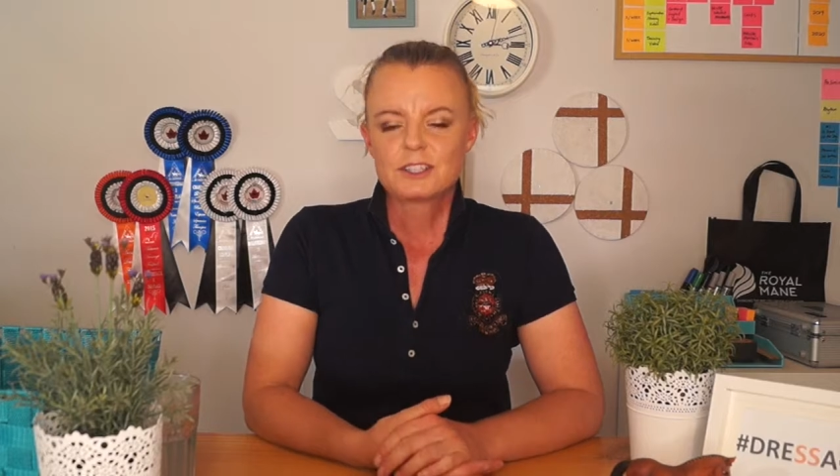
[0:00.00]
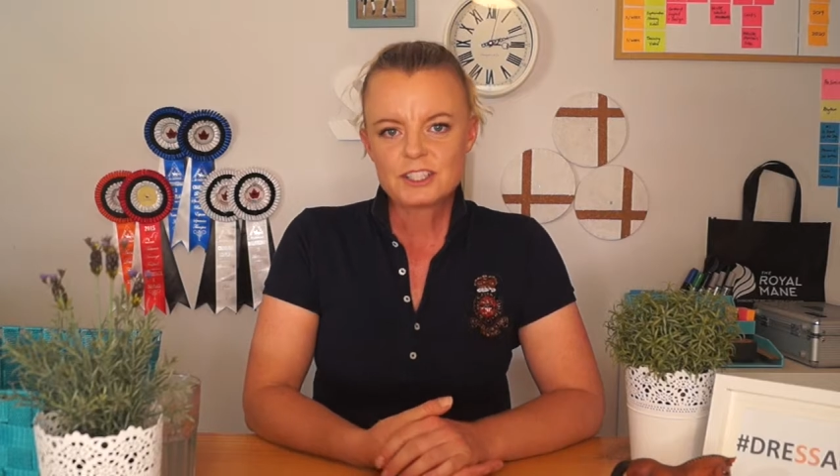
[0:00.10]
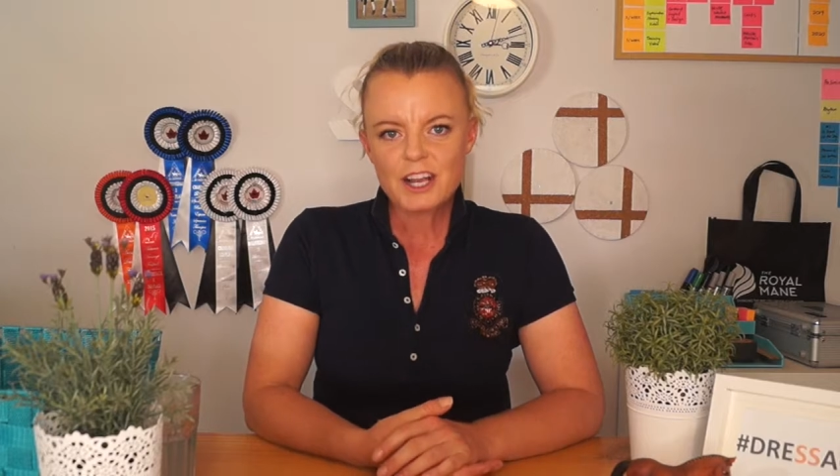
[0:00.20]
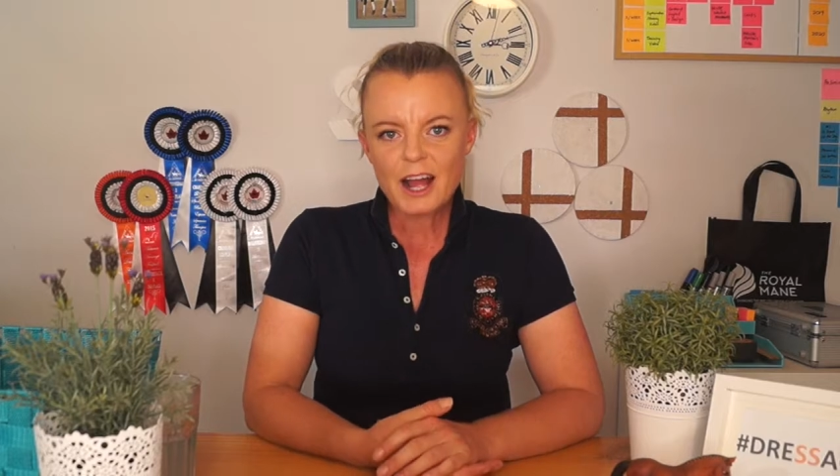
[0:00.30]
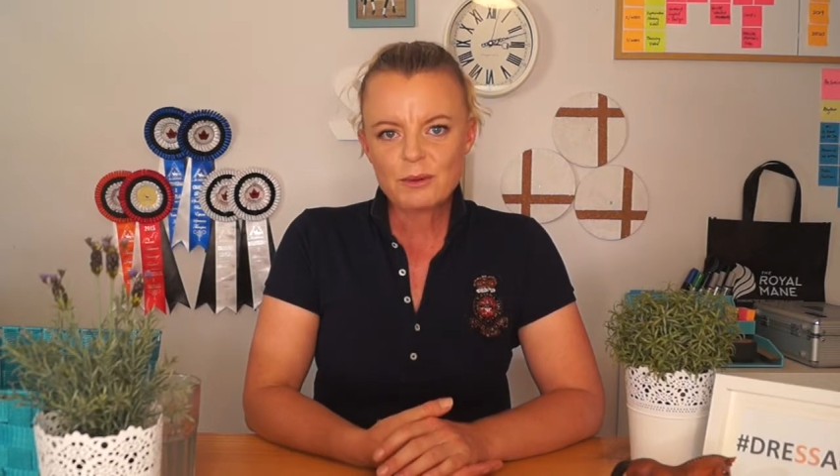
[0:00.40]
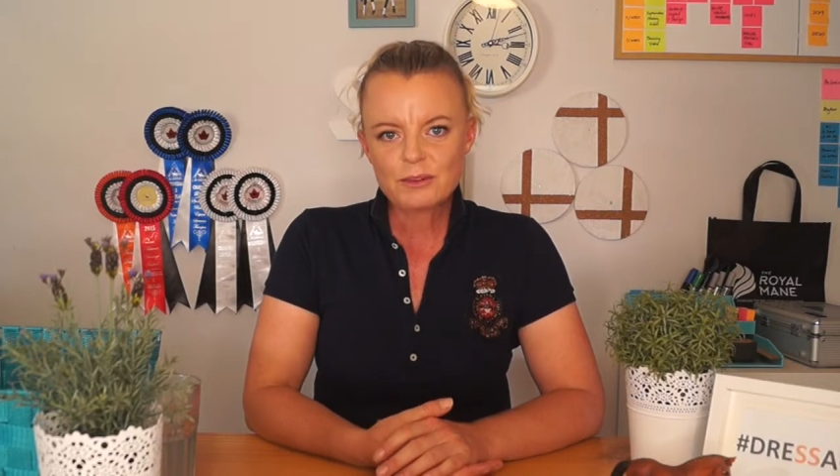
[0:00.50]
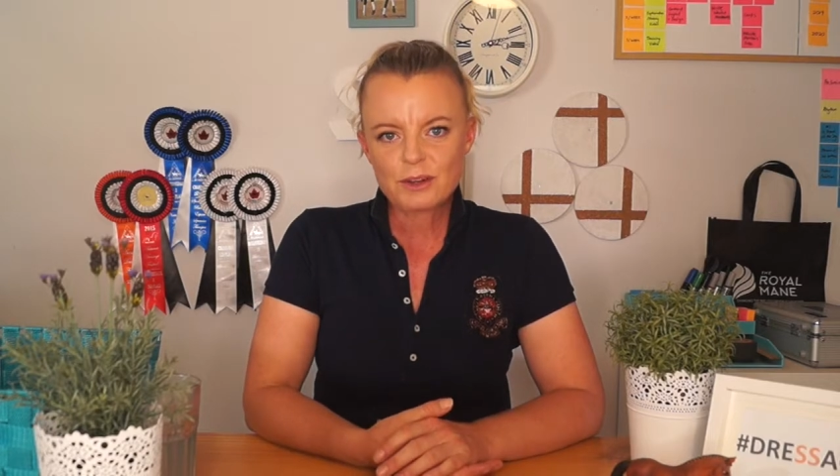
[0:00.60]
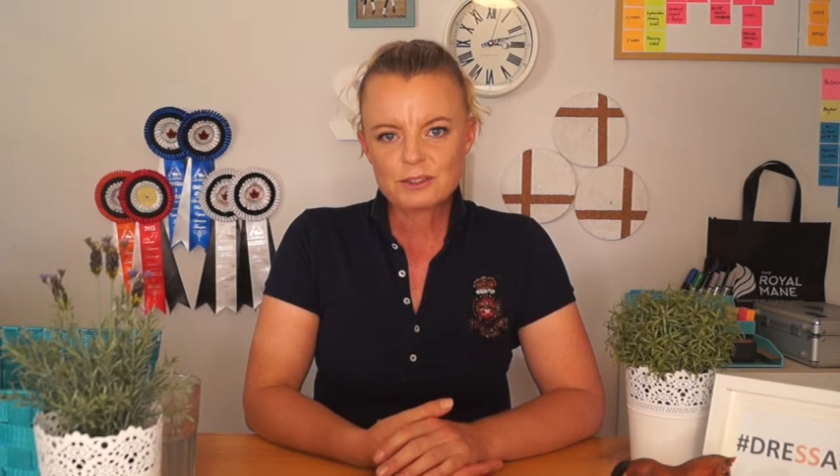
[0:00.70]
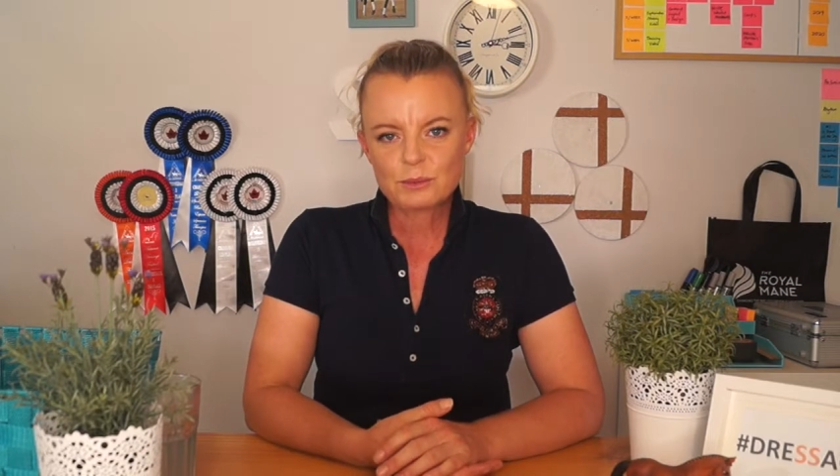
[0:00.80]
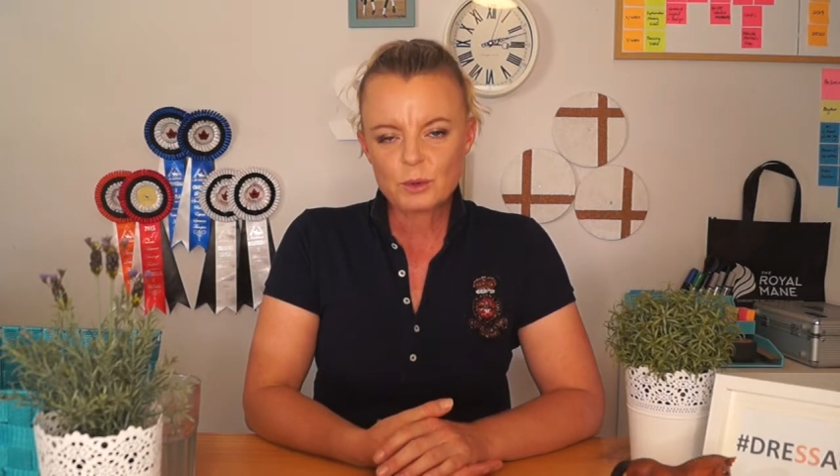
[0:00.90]
So today we've
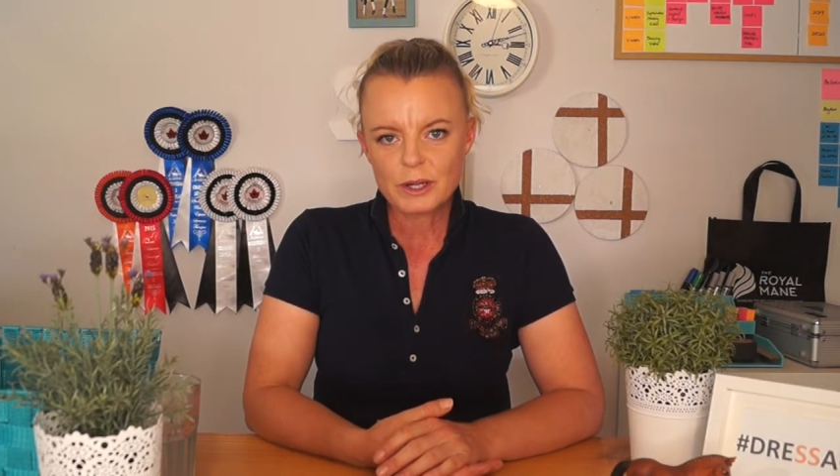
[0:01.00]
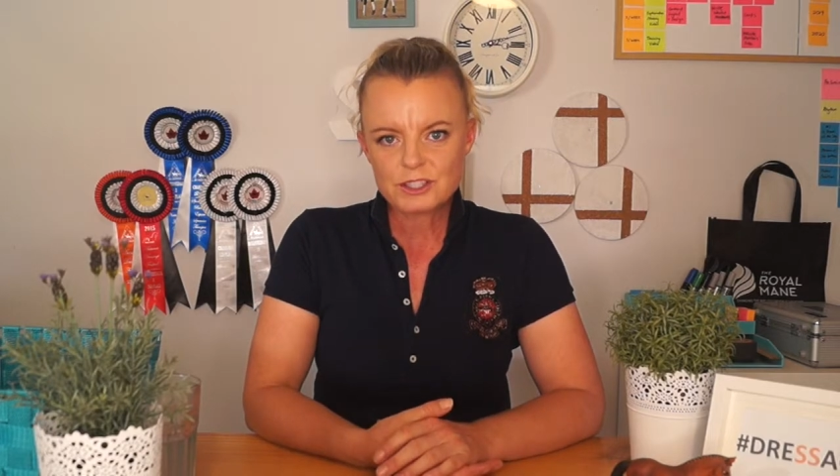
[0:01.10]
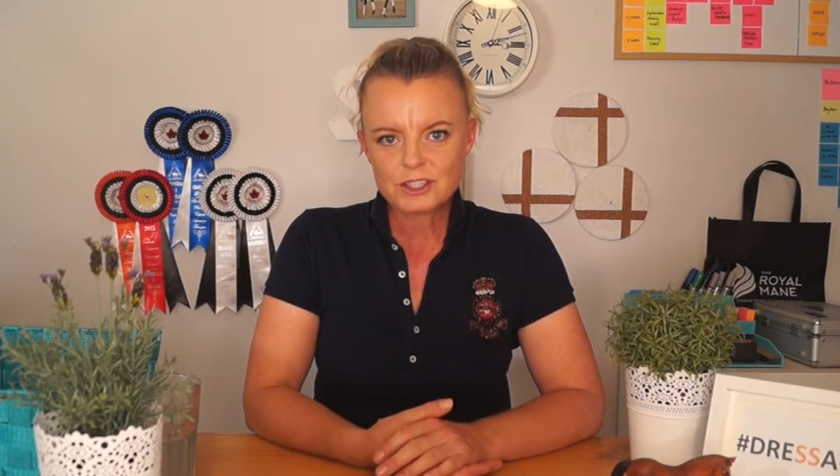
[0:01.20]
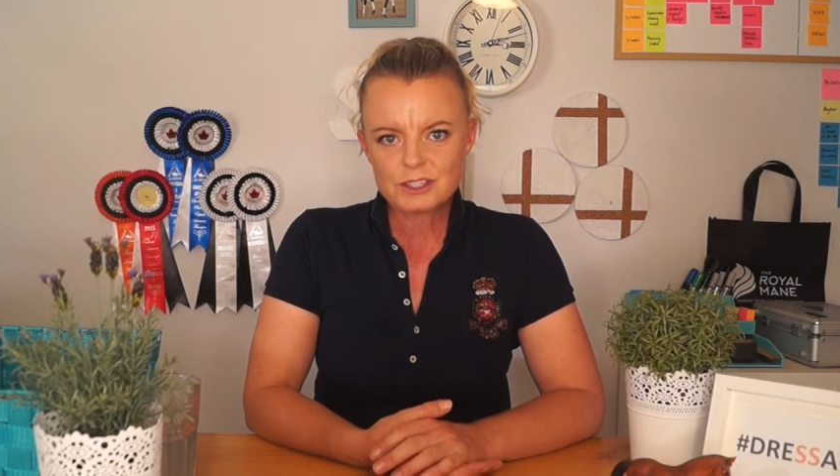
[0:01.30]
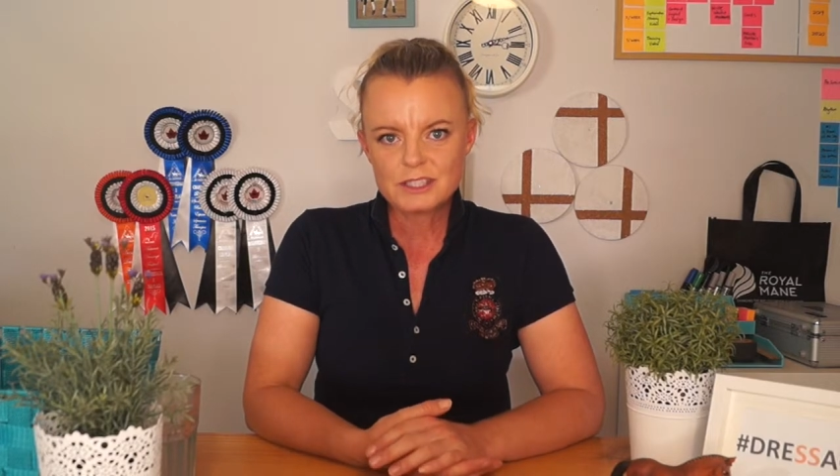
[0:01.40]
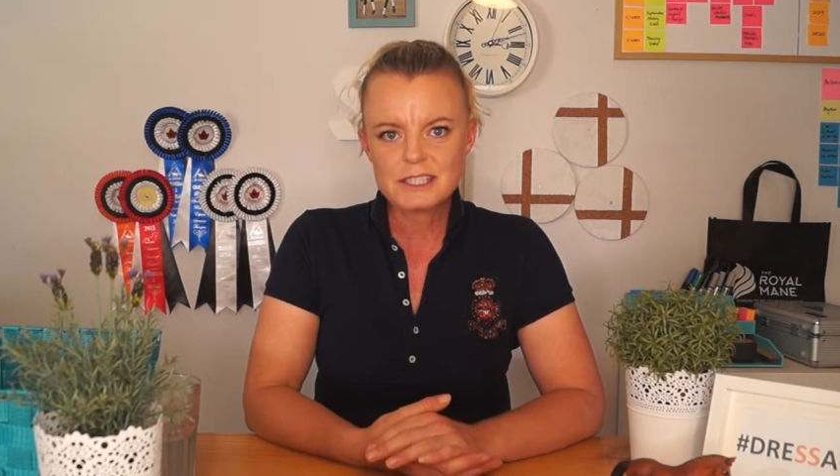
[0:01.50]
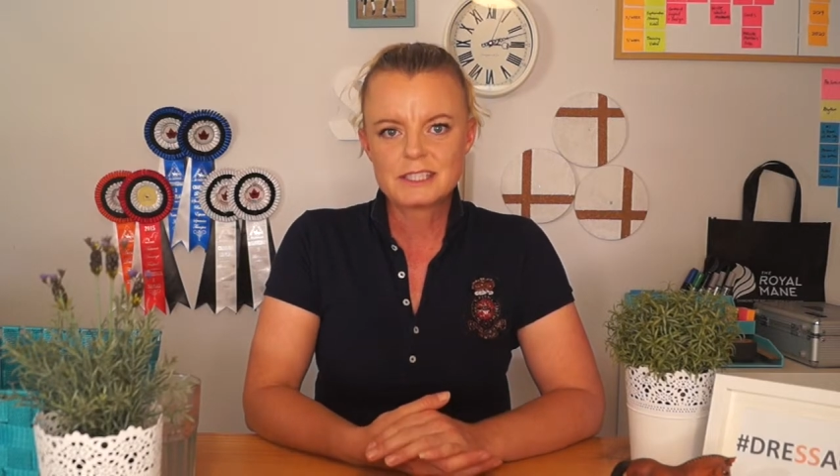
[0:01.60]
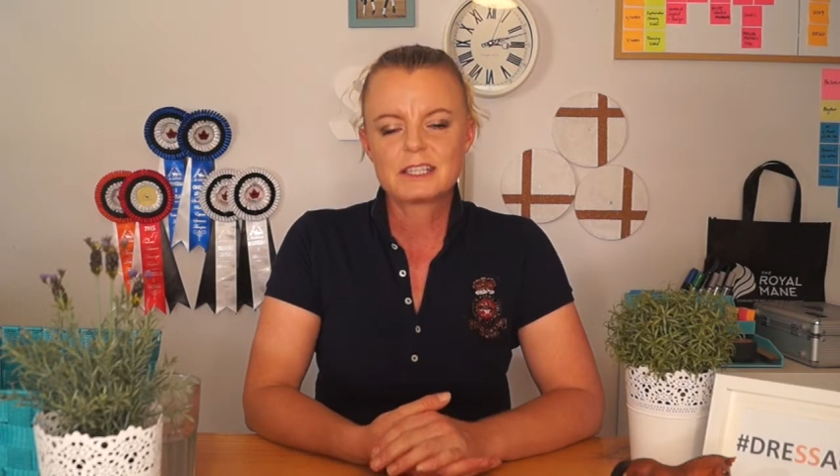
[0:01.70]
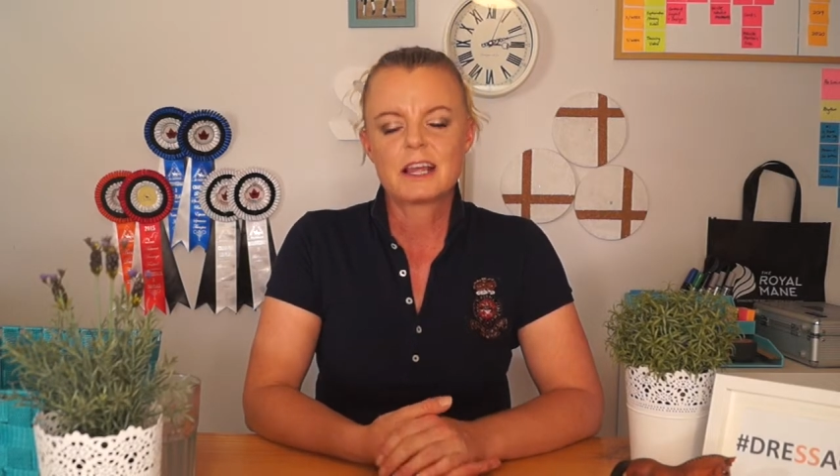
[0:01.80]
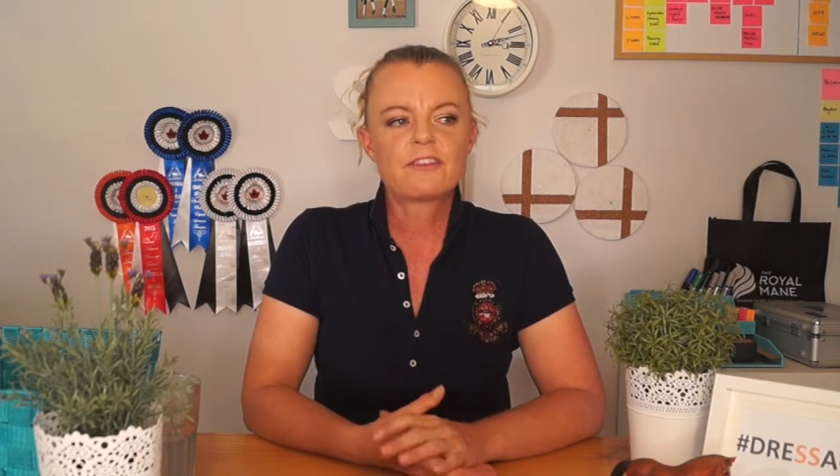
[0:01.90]
got some questions.